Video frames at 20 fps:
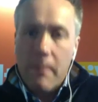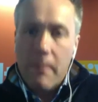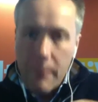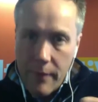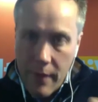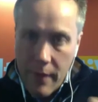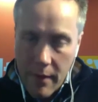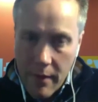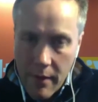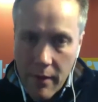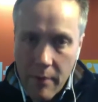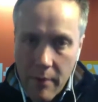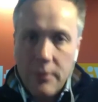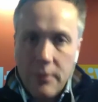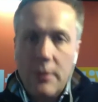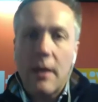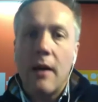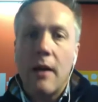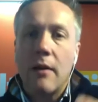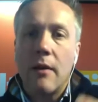
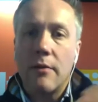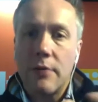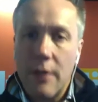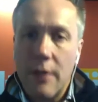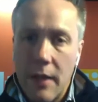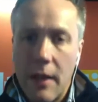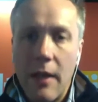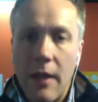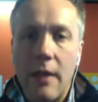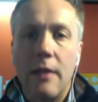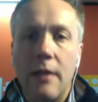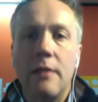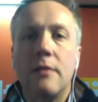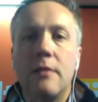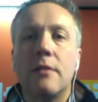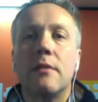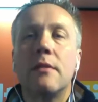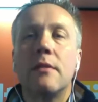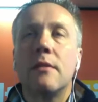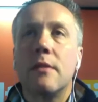themselves
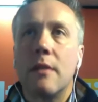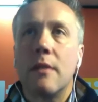is